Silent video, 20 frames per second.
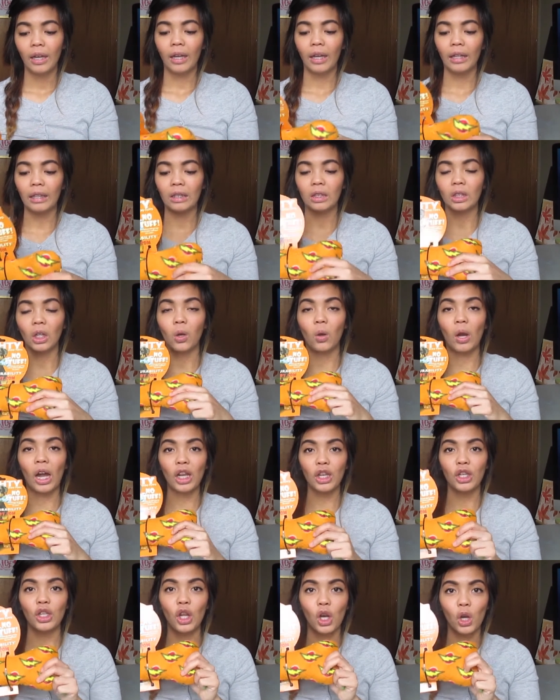and so
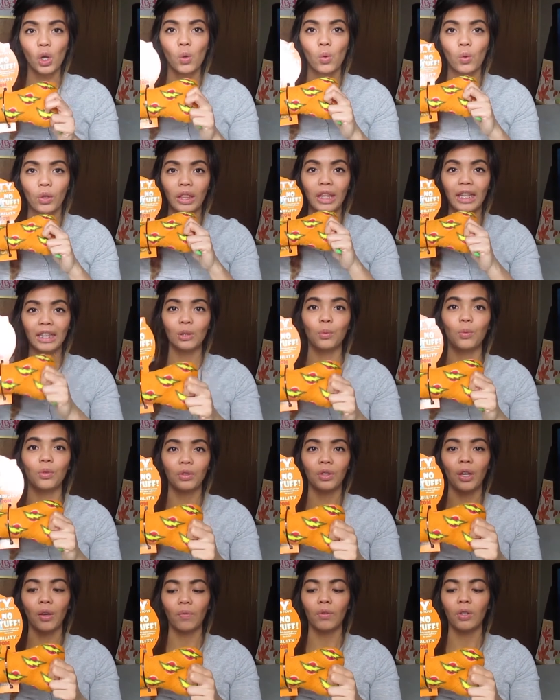I know this
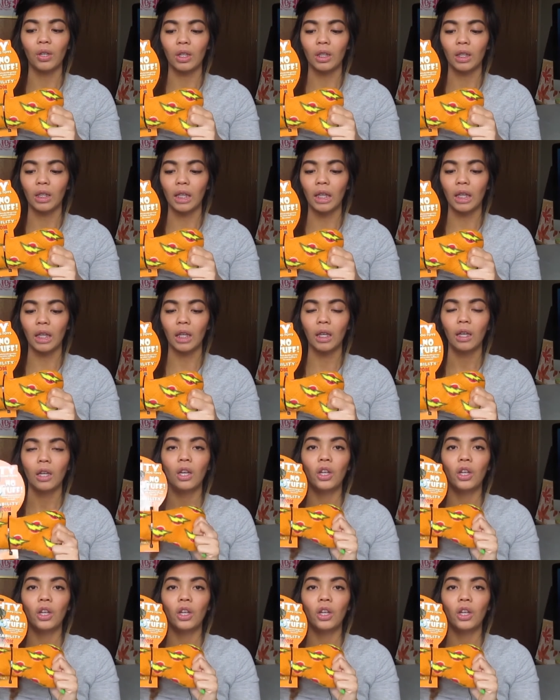will definitely